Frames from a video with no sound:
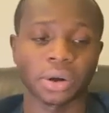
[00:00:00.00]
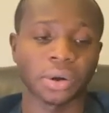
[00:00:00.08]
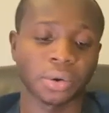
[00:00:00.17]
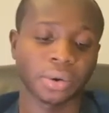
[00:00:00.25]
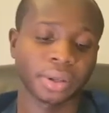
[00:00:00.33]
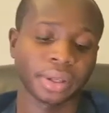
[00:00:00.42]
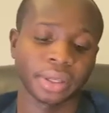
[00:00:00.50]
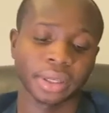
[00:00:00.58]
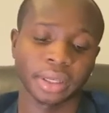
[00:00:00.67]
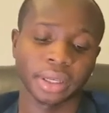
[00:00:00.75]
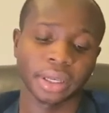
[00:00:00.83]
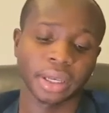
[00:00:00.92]
go.
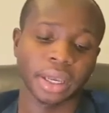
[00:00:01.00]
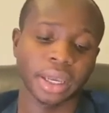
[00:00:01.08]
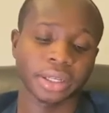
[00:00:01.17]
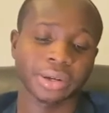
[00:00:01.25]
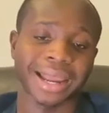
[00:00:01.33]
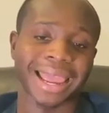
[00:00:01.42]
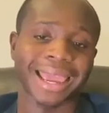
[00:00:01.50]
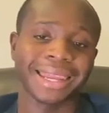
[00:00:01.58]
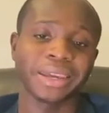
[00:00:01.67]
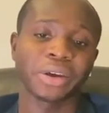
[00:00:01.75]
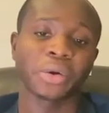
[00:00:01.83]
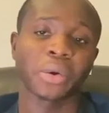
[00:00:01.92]
Is there
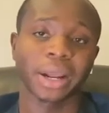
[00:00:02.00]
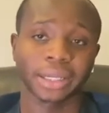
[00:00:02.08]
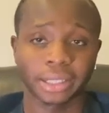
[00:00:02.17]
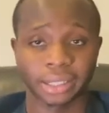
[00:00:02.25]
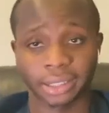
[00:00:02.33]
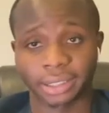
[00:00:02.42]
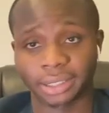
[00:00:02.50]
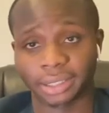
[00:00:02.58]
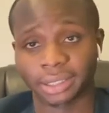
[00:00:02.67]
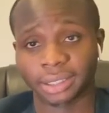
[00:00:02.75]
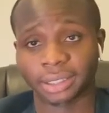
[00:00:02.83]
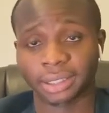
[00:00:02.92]
any
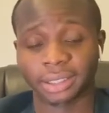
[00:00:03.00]
questions?